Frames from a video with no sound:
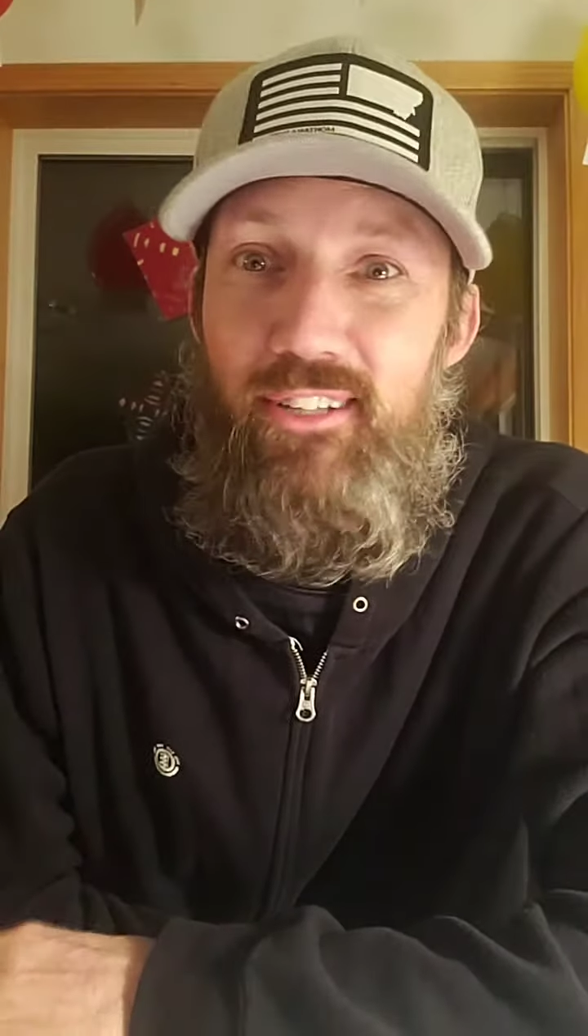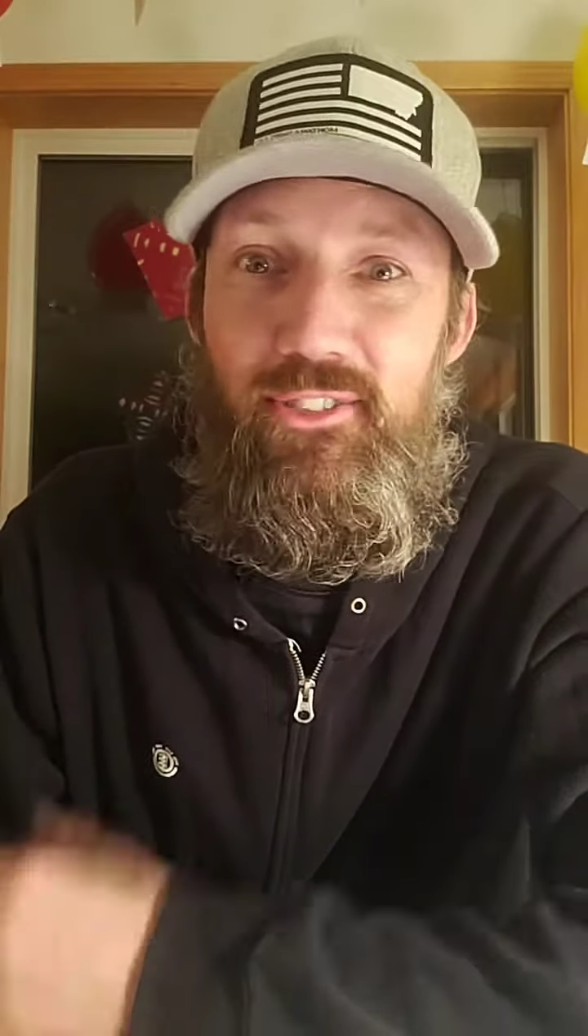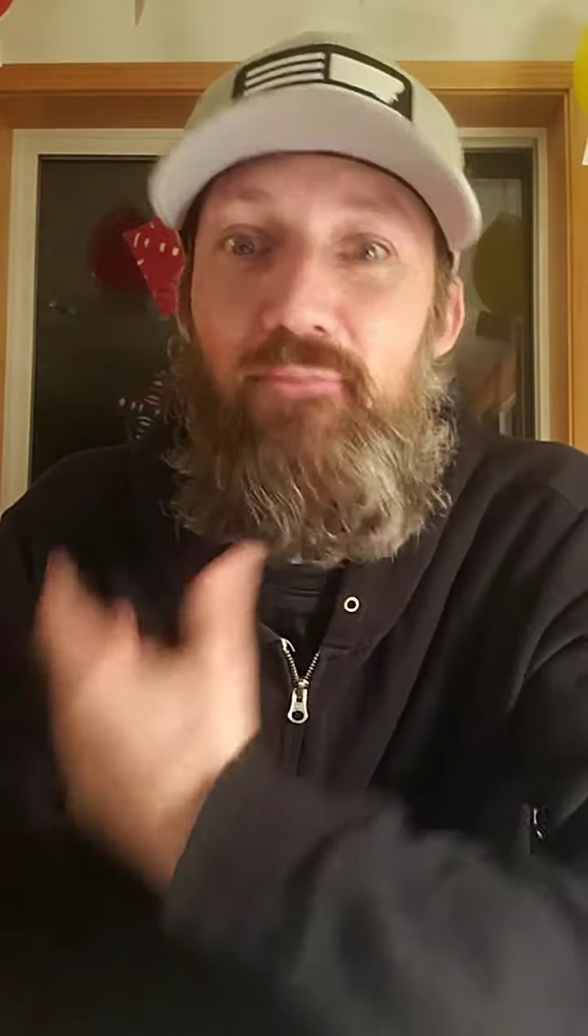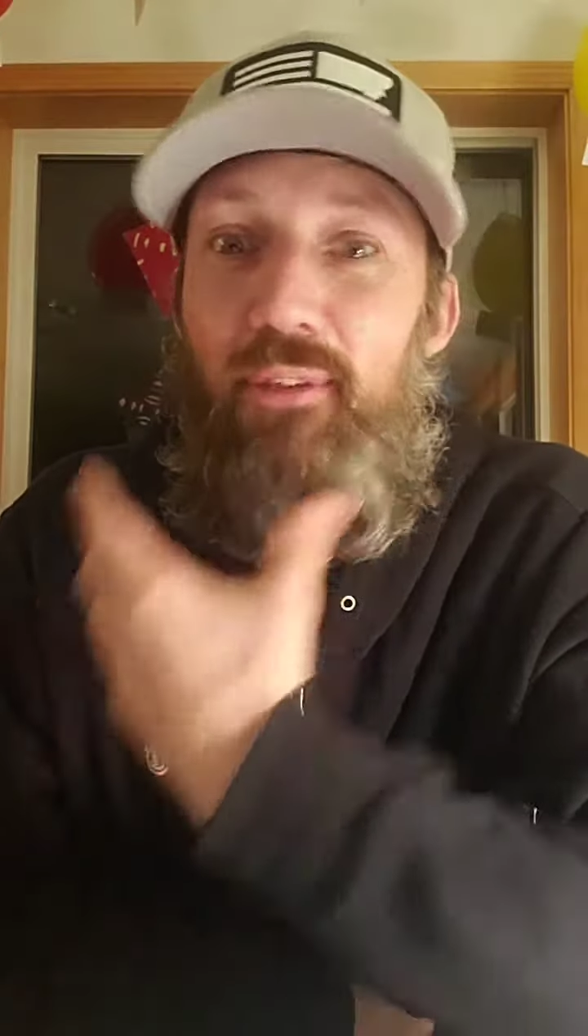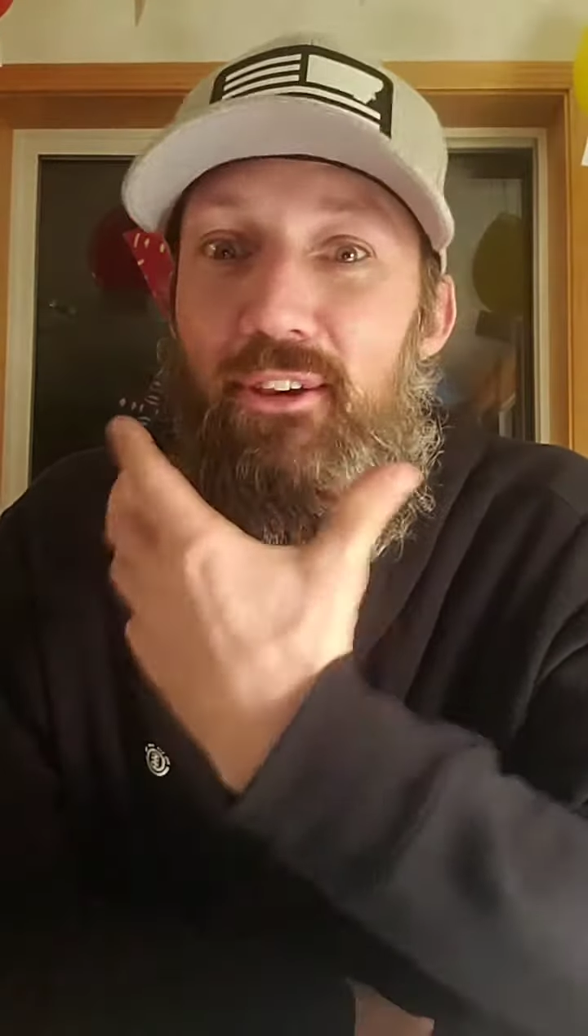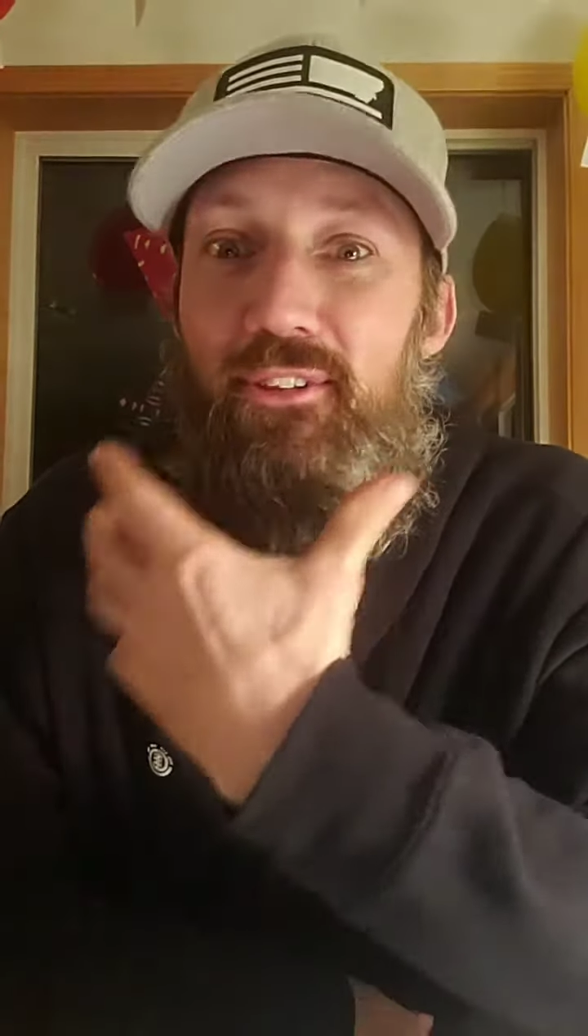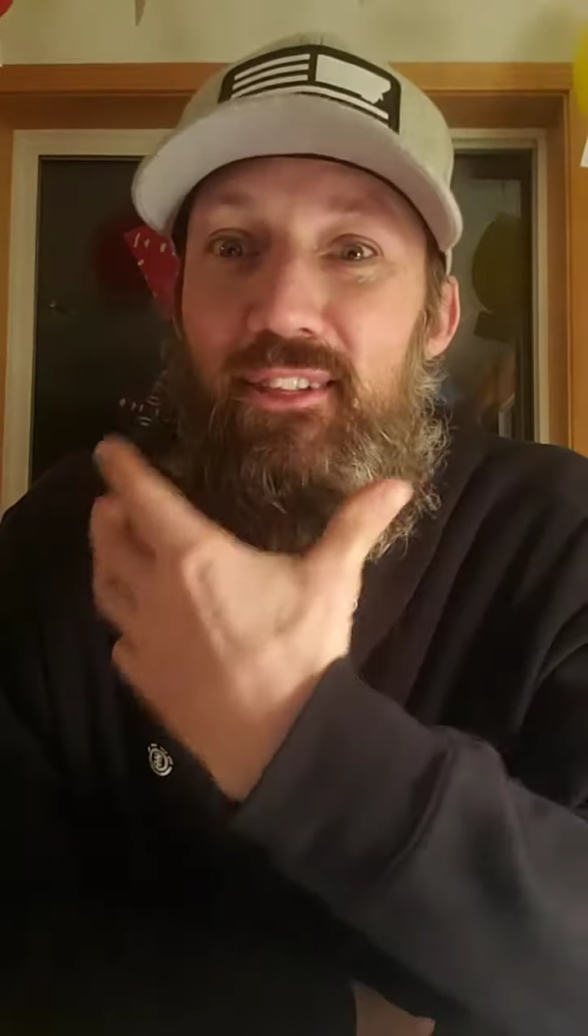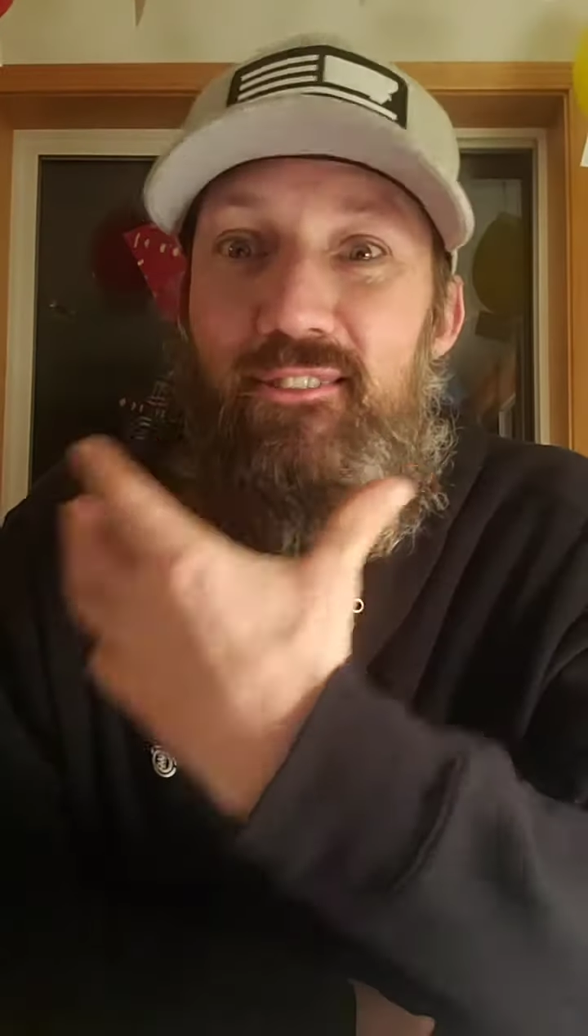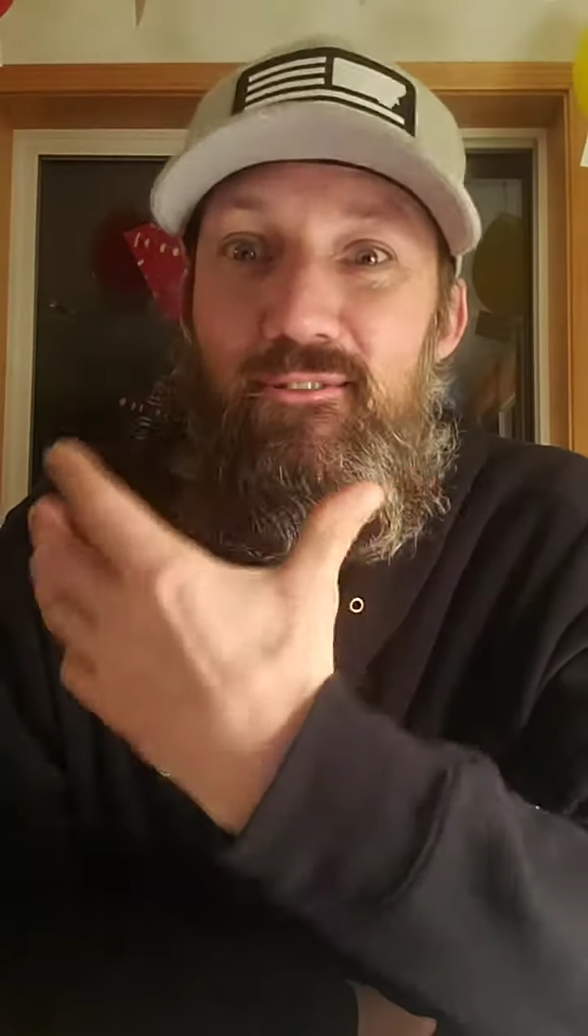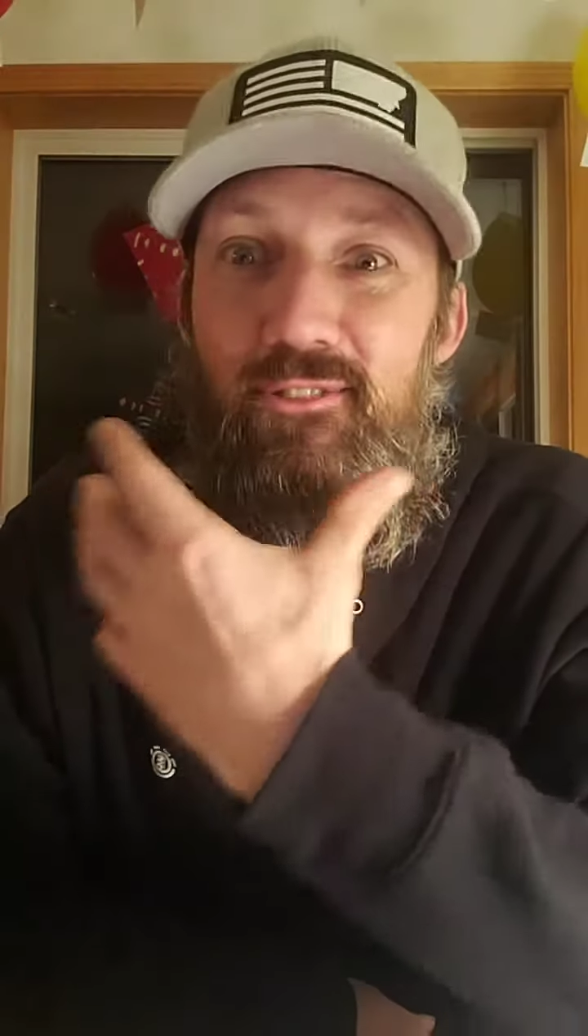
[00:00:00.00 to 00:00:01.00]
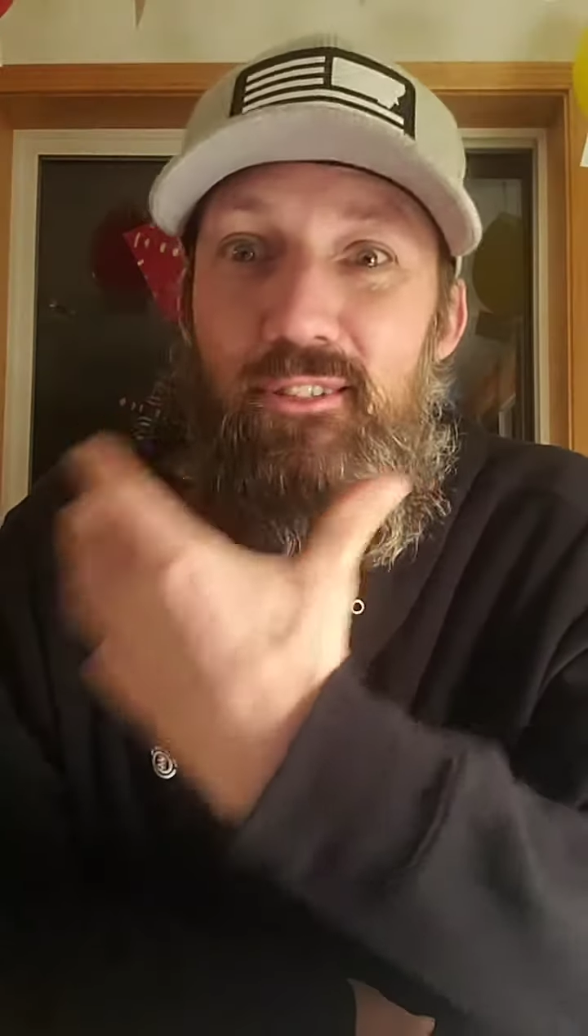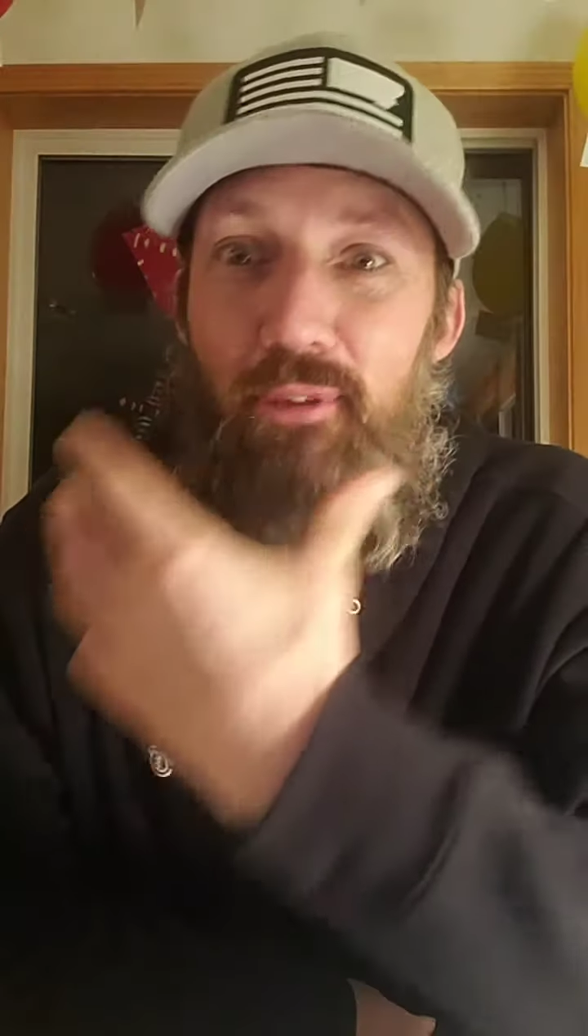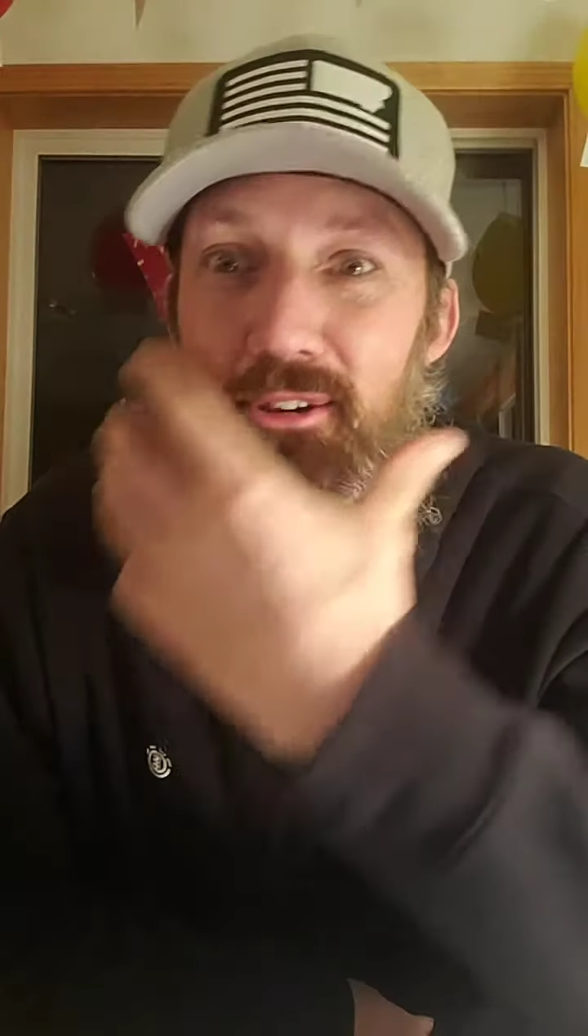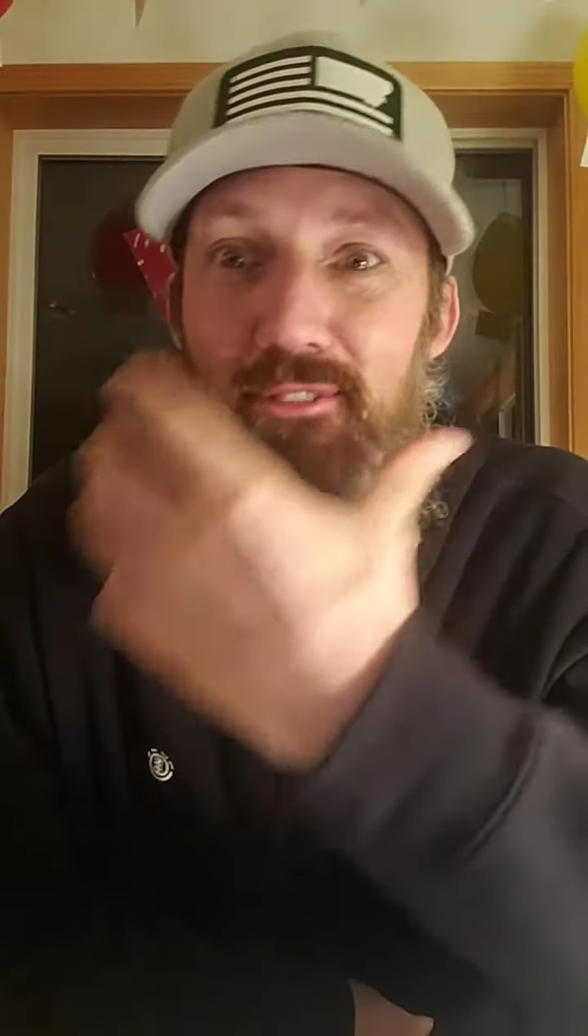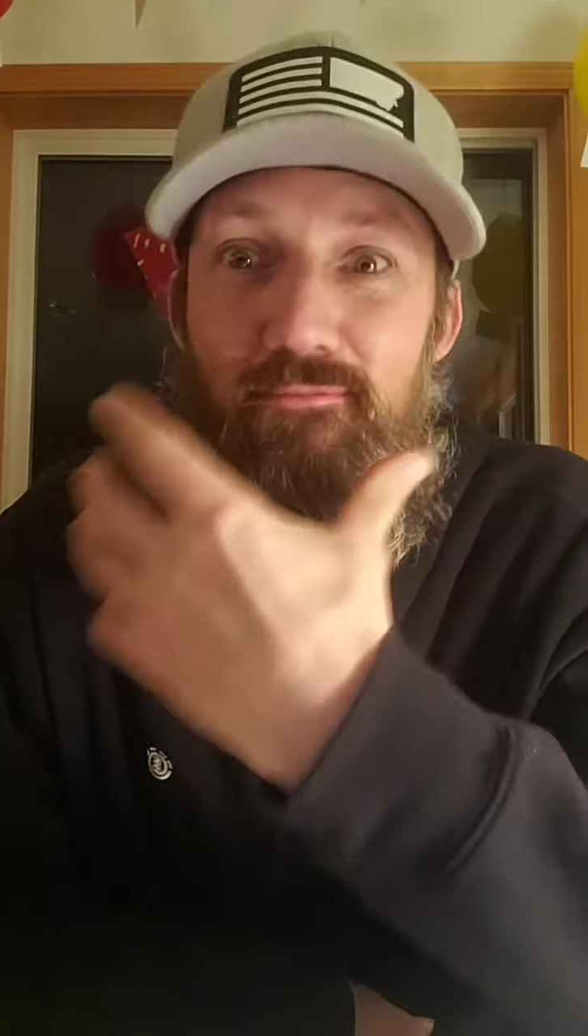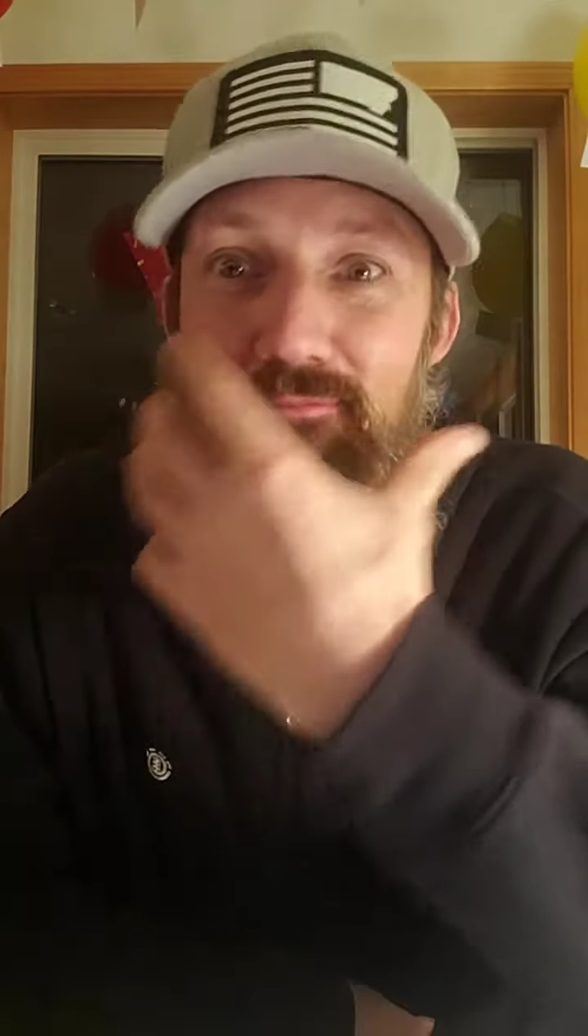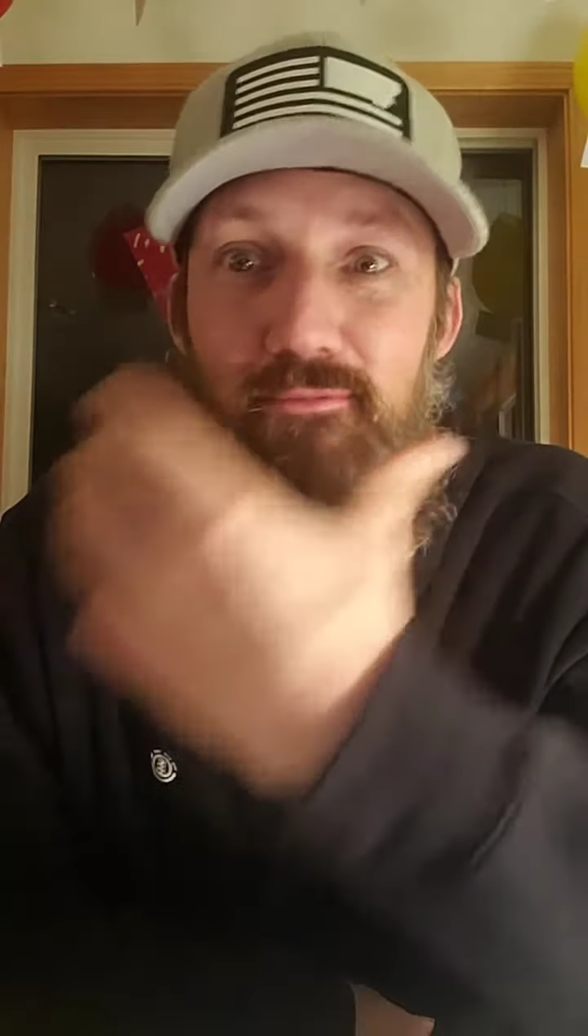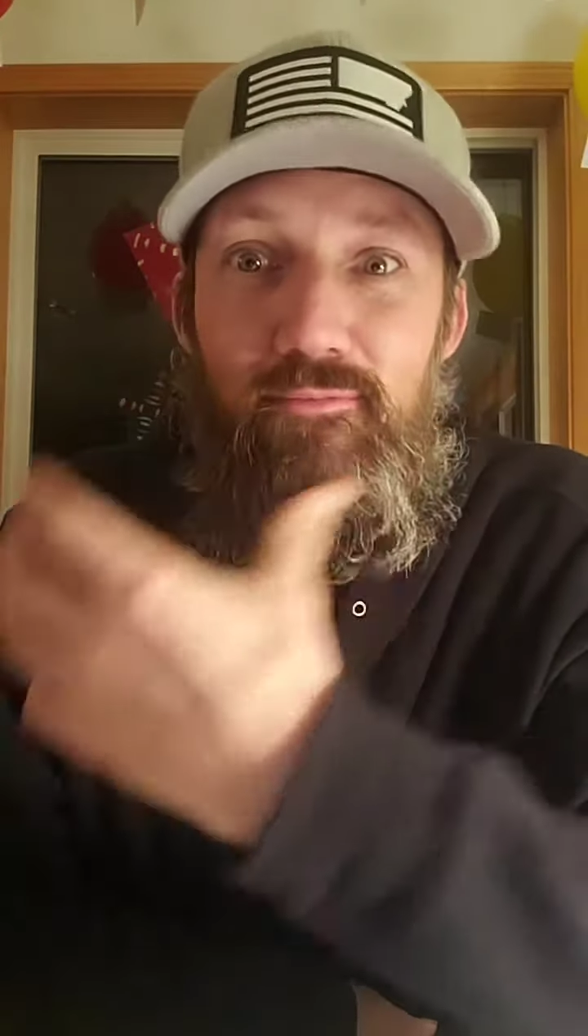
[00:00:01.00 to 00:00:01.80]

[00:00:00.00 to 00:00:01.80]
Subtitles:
she didn't marry this. She married